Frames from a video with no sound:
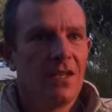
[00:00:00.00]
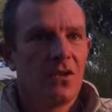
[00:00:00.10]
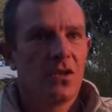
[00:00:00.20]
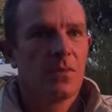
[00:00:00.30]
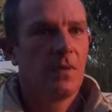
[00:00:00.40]

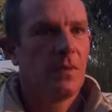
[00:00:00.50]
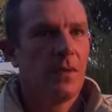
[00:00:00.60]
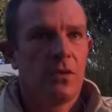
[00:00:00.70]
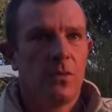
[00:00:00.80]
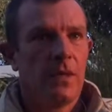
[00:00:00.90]
Cost me
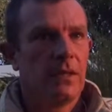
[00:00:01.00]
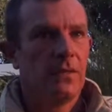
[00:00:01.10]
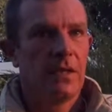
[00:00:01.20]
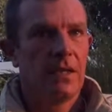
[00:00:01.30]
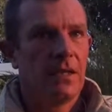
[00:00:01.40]
about 20
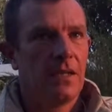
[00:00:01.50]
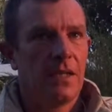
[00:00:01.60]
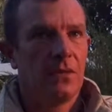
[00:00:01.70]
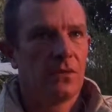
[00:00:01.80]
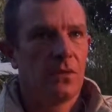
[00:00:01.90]
rand a
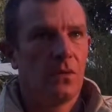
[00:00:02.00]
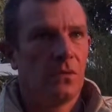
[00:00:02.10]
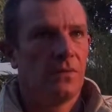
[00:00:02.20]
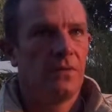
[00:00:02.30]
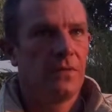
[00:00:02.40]
day or so,
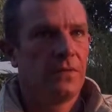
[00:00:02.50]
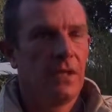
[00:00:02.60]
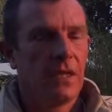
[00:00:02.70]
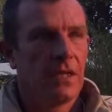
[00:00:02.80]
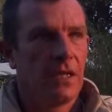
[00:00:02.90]

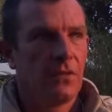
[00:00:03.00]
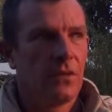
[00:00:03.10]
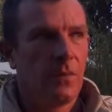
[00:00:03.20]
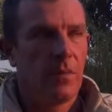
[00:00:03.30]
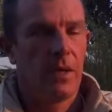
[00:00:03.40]
50, I cannot
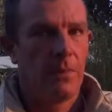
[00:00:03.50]
remember.